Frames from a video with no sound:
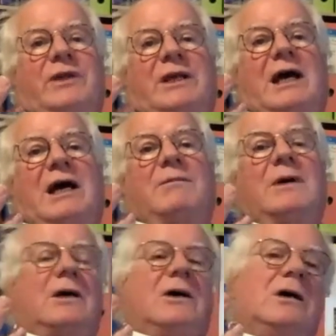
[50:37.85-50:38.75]
the uh,
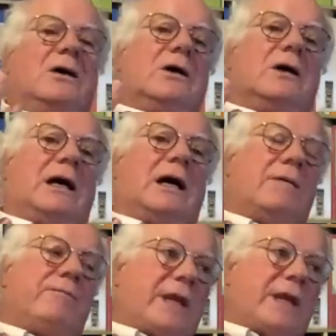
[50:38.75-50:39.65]

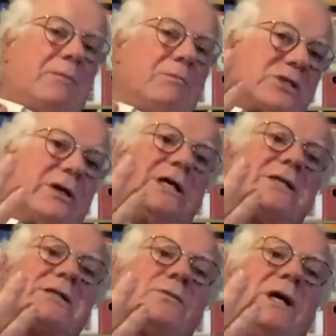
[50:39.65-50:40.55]
um, ambisonics,